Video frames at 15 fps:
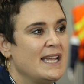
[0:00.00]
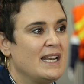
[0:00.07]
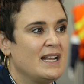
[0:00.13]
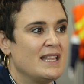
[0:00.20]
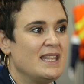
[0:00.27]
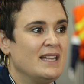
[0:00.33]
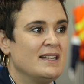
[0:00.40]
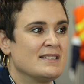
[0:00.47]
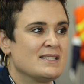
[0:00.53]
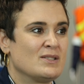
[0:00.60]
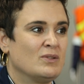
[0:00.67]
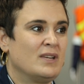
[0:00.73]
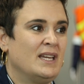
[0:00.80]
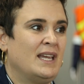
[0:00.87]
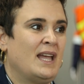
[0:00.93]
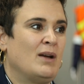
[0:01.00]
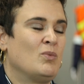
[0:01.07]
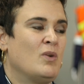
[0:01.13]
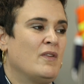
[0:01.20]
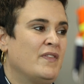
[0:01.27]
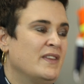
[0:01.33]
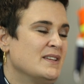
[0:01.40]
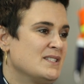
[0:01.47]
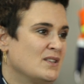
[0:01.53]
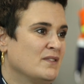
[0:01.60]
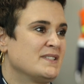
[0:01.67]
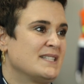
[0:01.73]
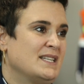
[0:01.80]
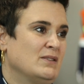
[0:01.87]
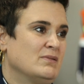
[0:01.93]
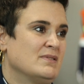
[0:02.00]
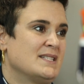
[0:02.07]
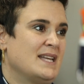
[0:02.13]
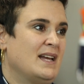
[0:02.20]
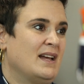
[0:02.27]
And I think it's looking at what the soft skills